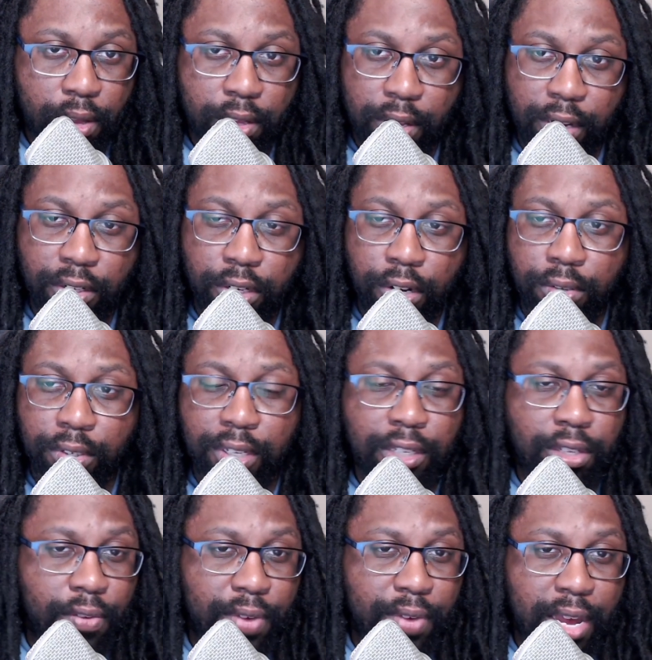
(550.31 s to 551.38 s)
there's no
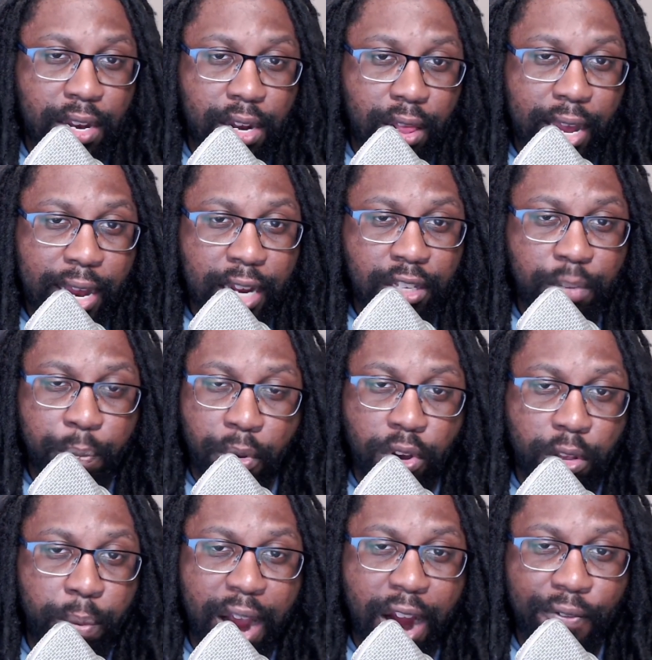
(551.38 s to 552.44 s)
sense of getting the latest,
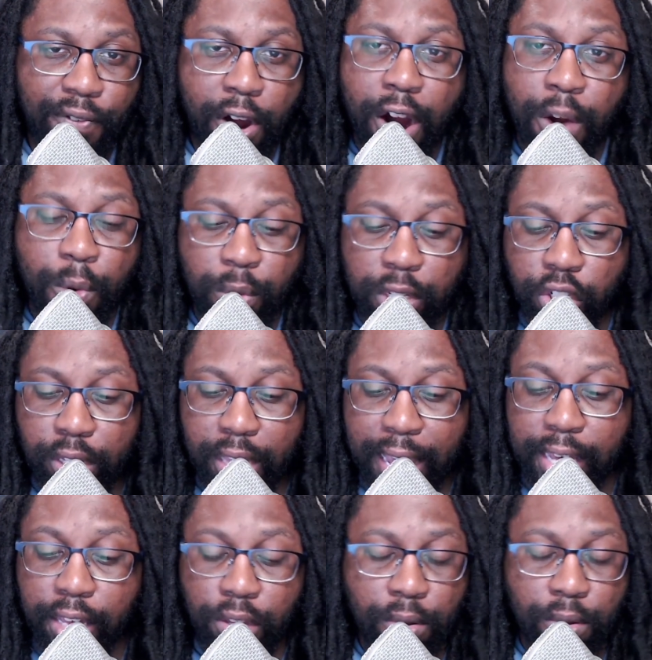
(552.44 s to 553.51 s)
most powerful hardware which you
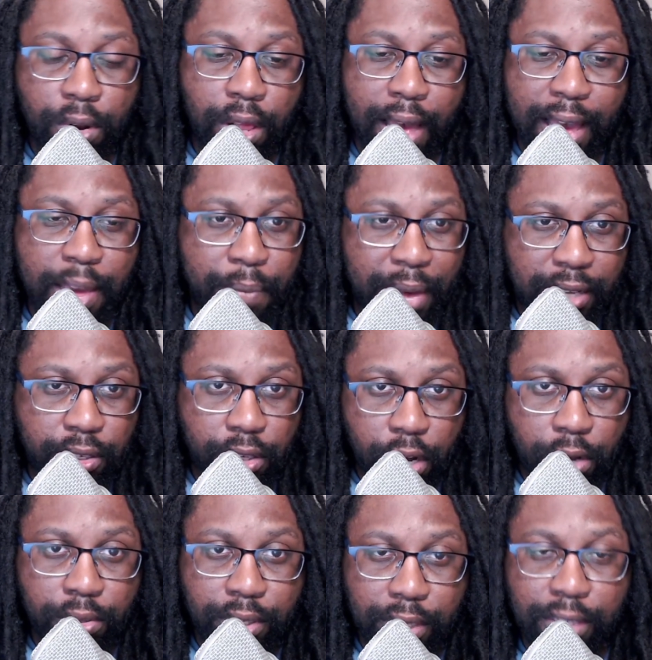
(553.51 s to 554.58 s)
can't utilize. It makes no
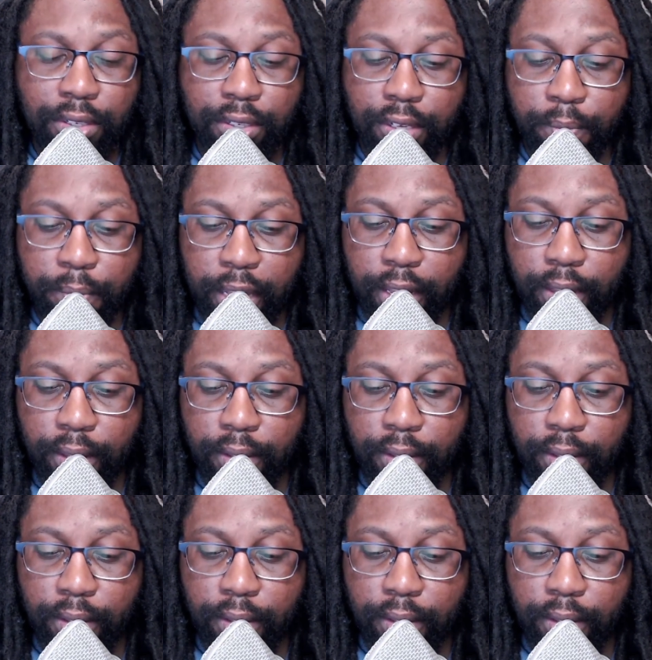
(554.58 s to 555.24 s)
sense to me.